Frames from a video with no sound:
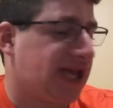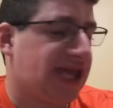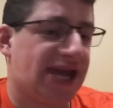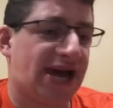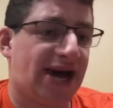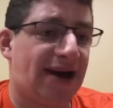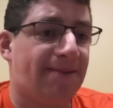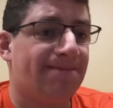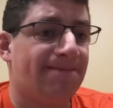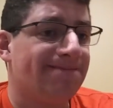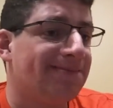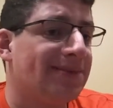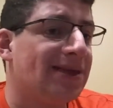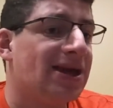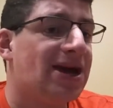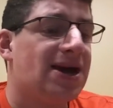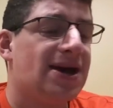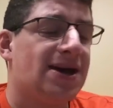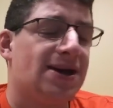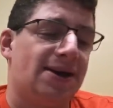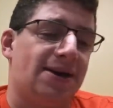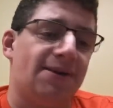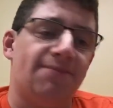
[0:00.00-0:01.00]
But
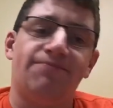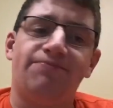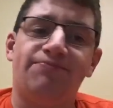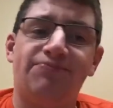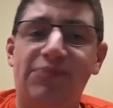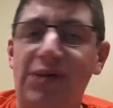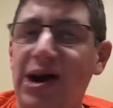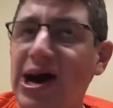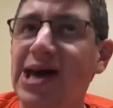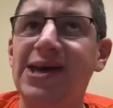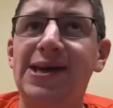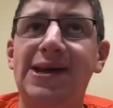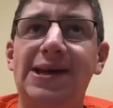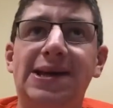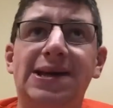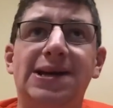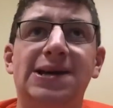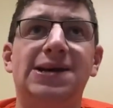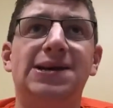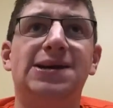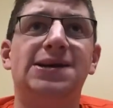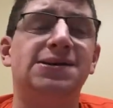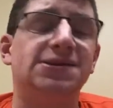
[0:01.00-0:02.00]
since
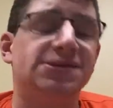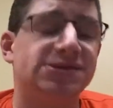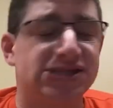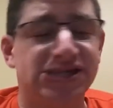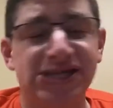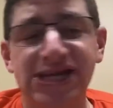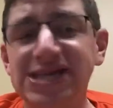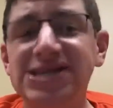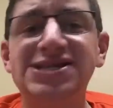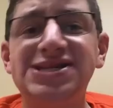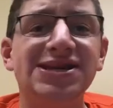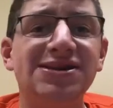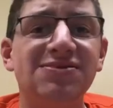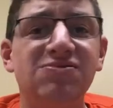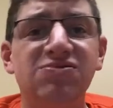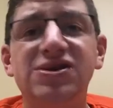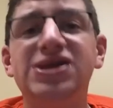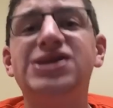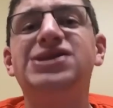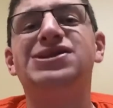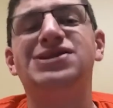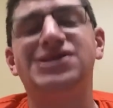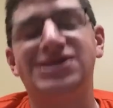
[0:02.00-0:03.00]
he did go back
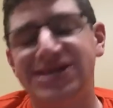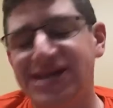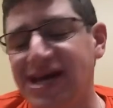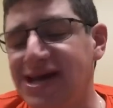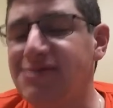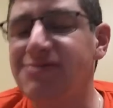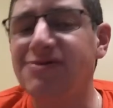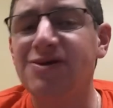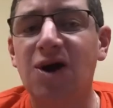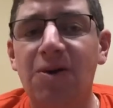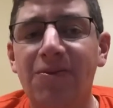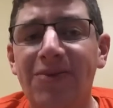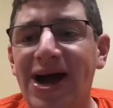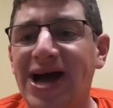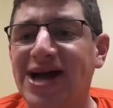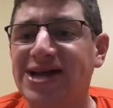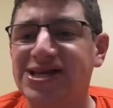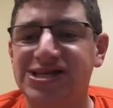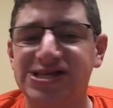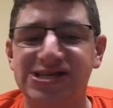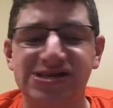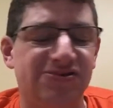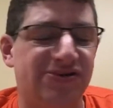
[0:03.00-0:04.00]
to New England and
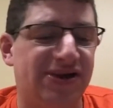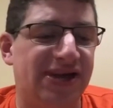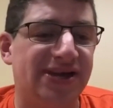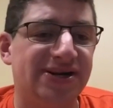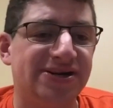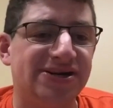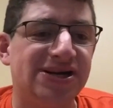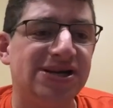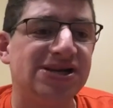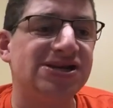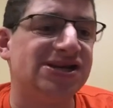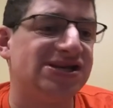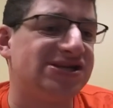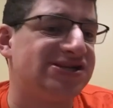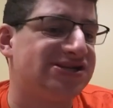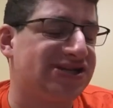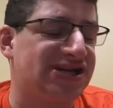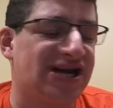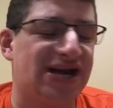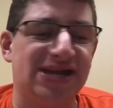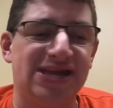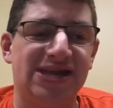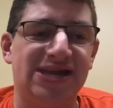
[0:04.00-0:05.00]
signed an
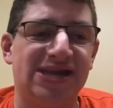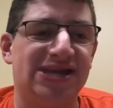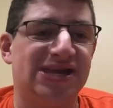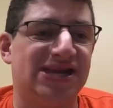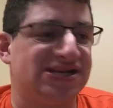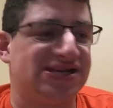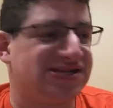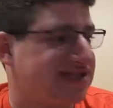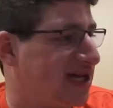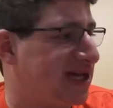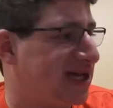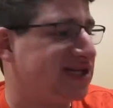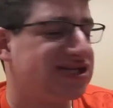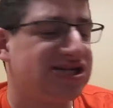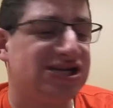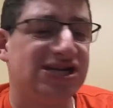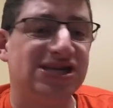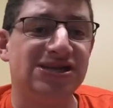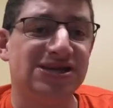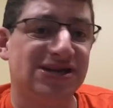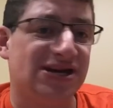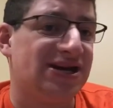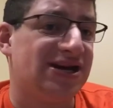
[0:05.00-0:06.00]
extension, it leads
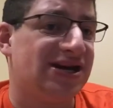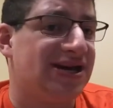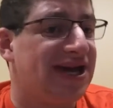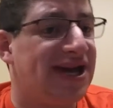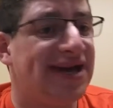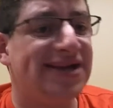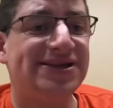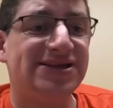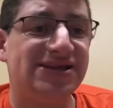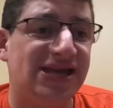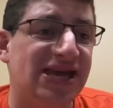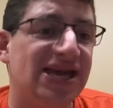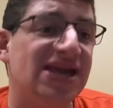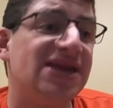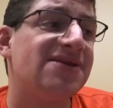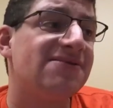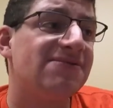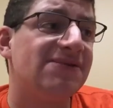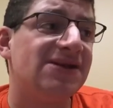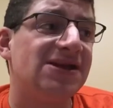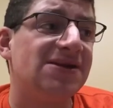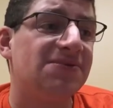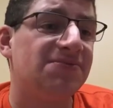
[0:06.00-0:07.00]
me to believe
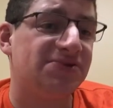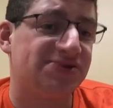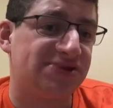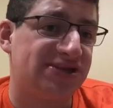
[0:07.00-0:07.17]
that